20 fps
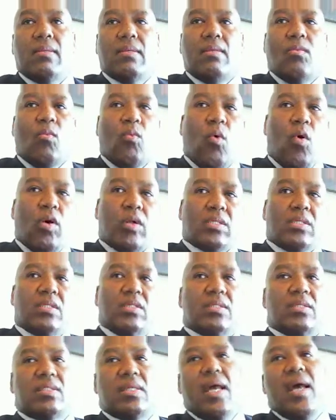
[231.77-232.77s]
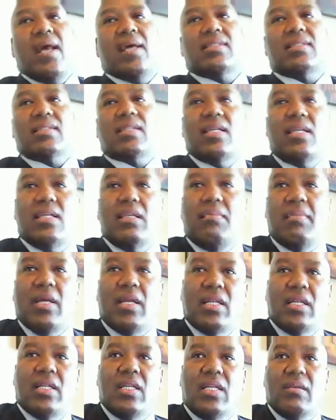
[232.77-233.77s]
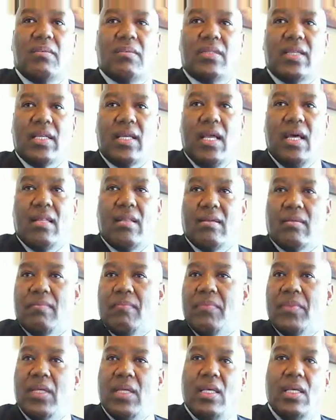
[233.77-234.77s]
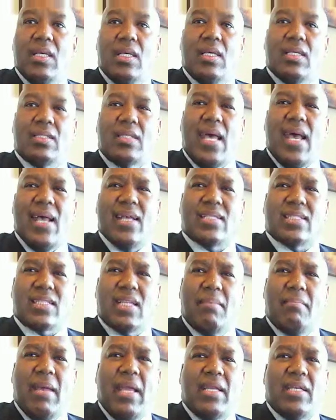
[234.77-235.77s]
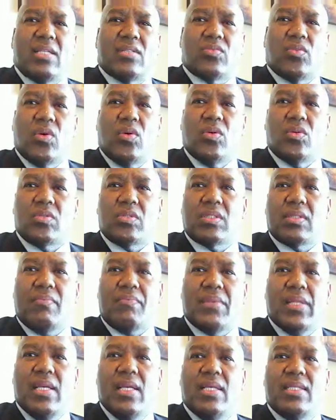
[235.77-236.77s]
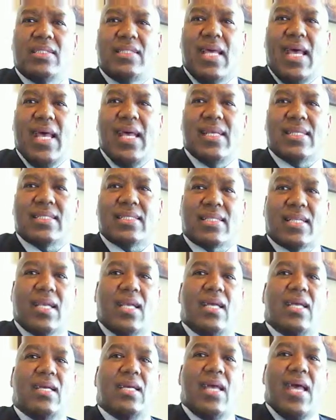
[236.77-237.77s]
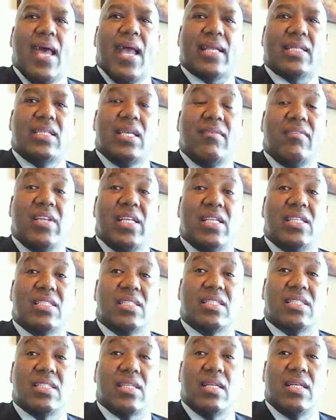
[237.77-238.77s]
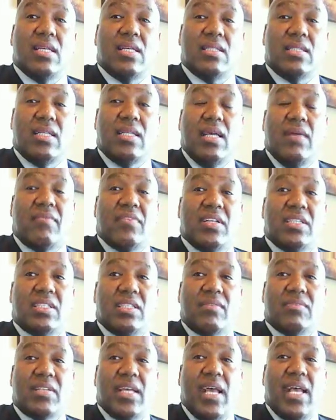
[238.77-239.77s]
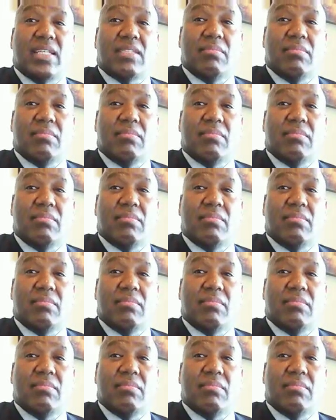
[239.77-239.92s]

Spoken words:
worked tasks independently together. Task and maintenance roles. Task activities, the definition of task